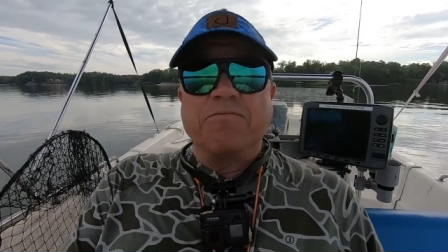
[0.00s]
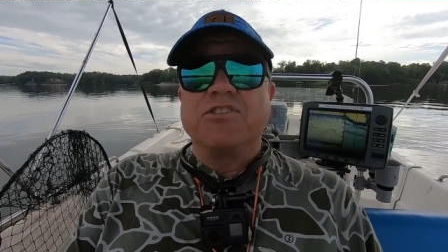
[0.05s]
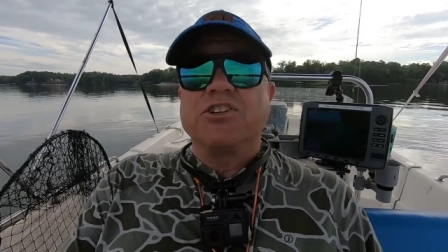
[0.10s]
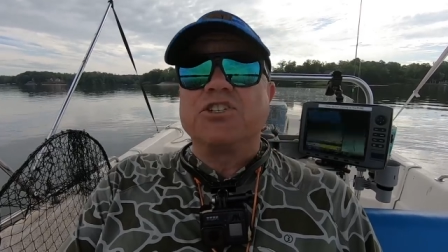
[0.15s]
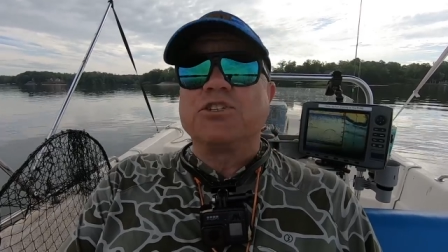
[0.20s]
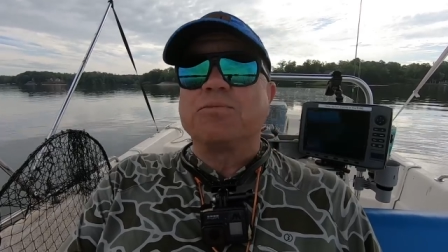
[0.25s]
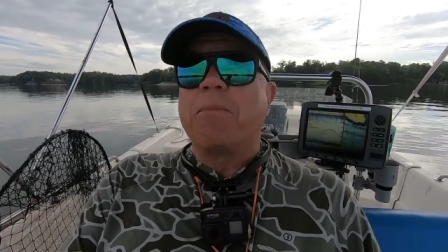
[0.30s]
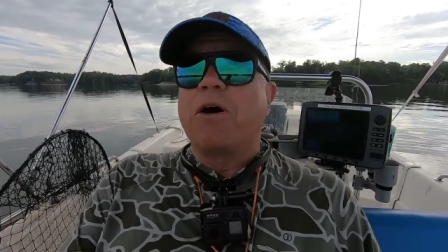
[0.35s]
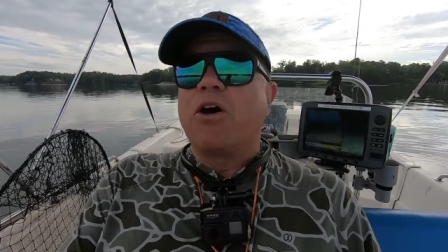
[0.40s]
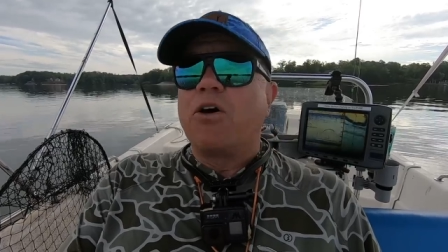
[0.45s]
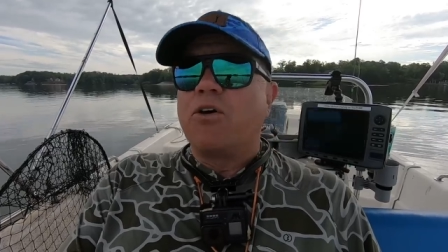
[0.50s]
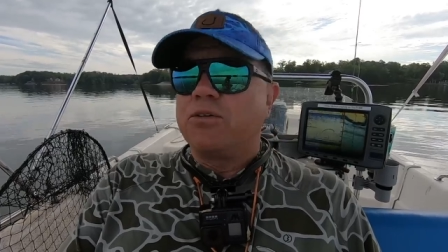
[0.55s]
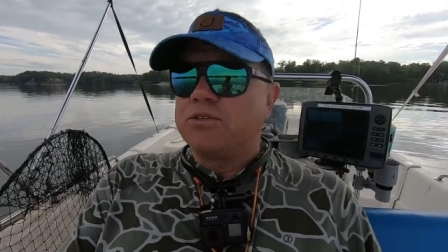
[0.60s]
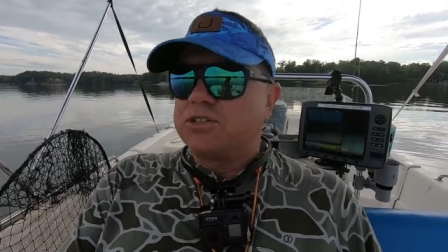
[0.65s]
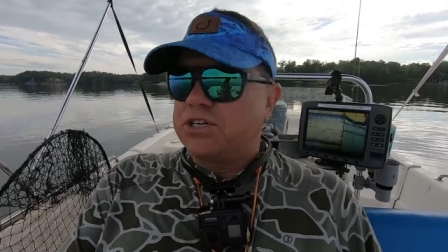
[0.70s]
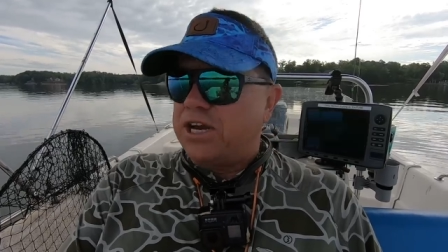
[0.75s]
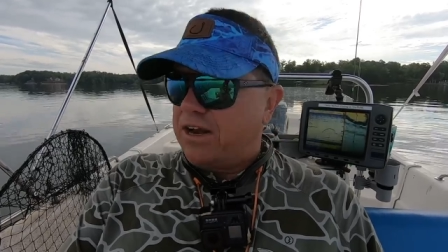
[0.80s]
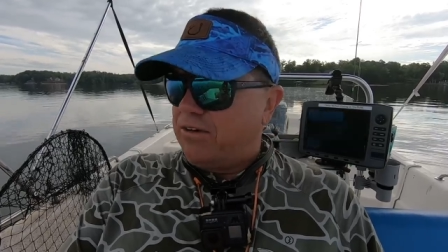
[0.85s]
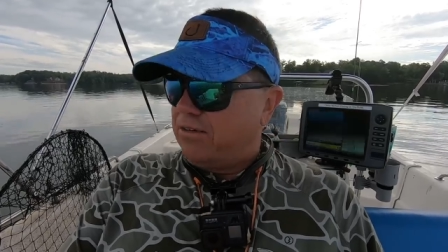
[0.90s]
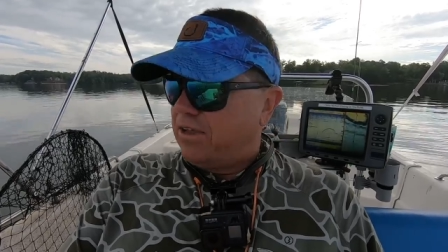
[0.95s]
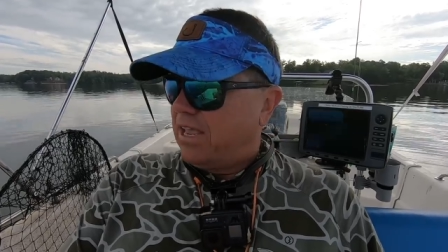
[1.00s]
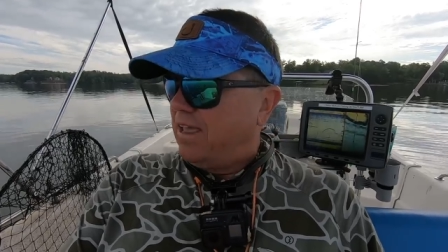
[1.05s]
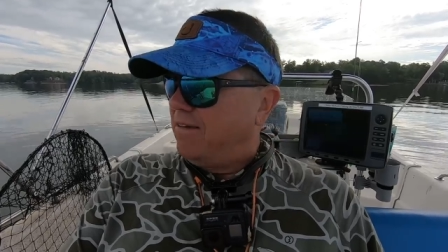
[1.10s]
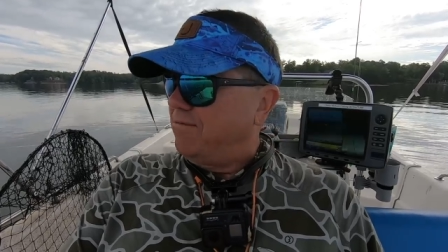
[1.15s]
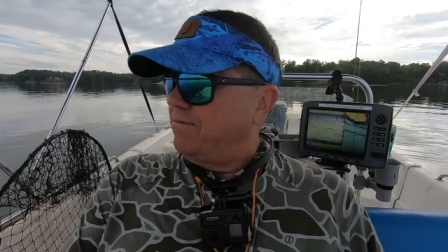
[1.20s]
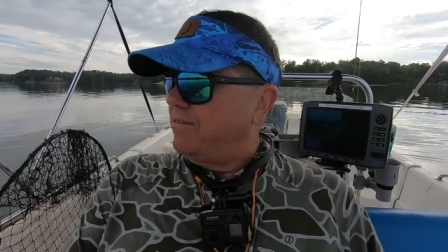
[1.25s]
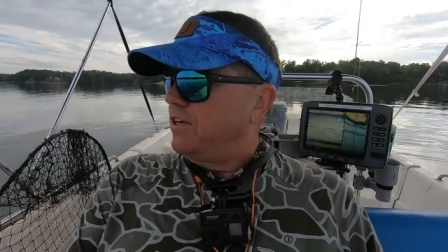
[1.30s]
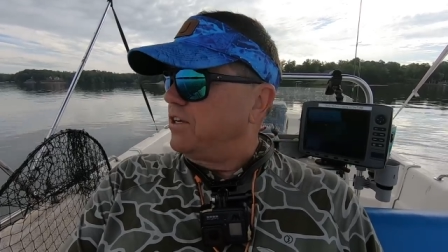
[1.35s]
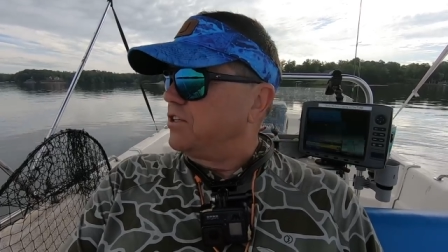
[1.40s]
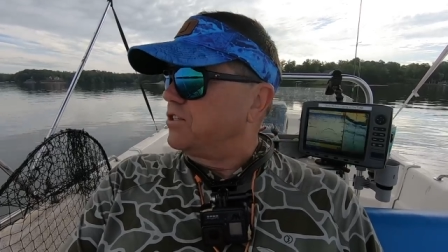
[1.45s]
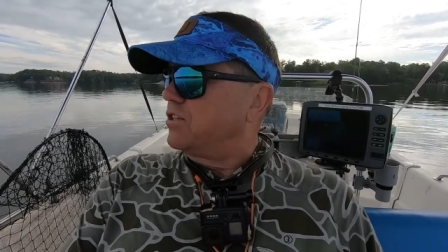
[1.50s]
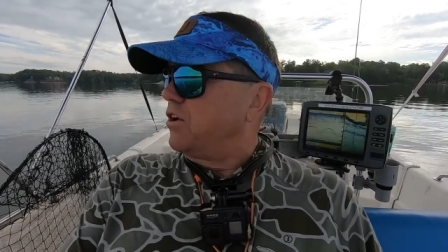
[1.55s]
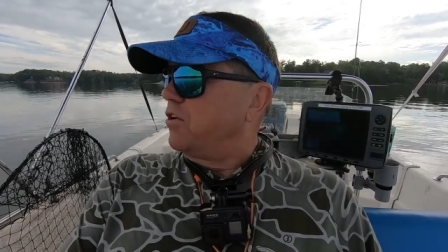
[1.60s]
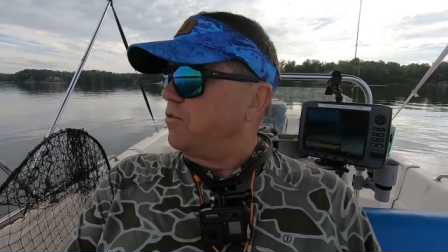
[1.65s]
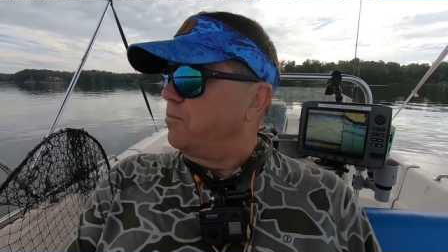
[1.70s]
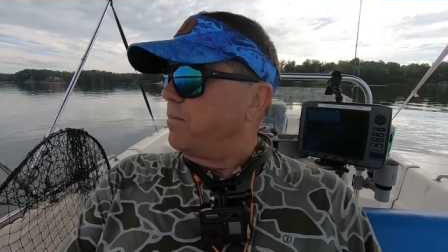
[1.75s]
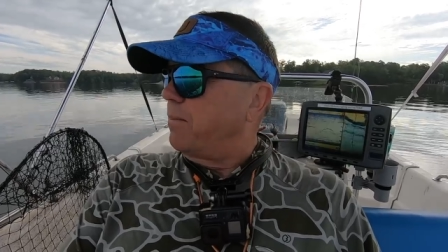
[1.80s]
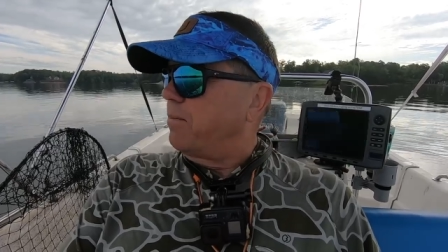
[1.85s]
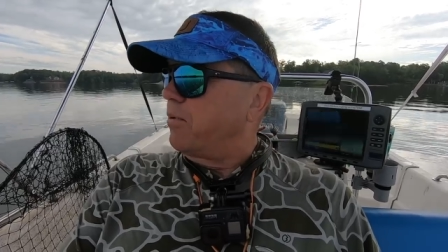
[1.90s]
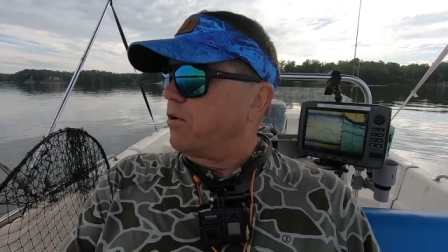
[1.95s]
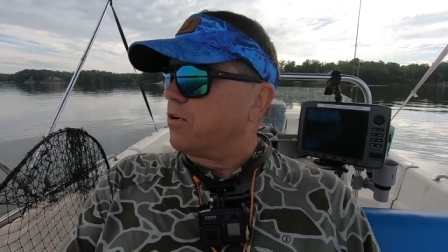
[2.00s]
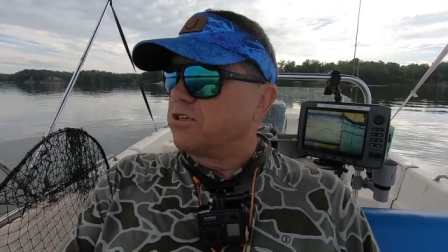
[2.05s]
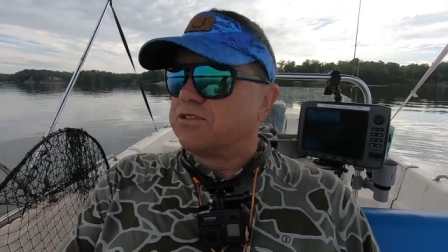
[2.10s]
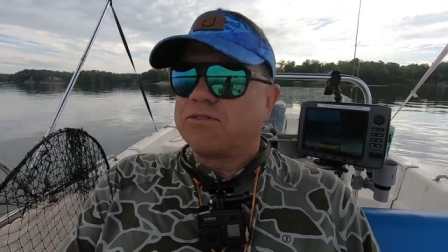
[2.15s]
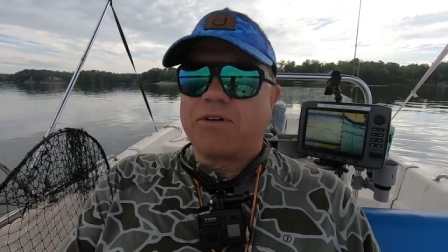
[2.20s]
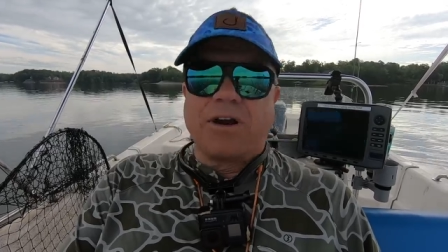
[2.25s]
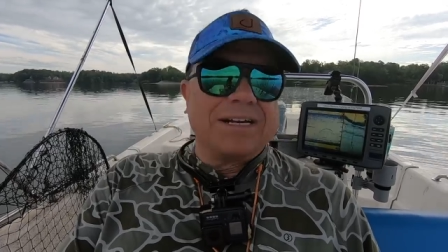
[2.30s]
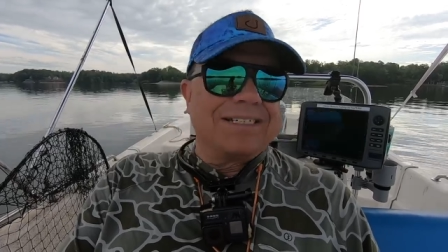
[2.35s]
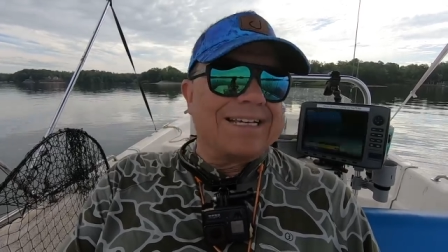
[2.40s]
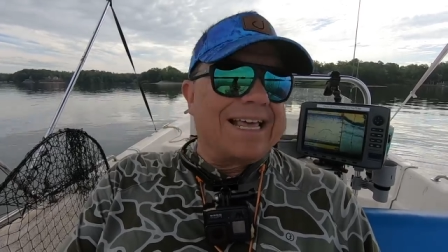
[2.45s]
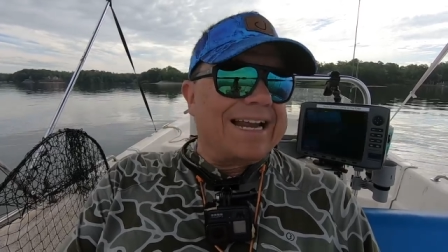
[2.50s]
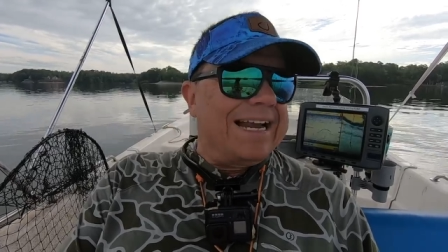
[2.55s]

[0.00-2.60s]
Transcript: small channel catfish on my perch rods. I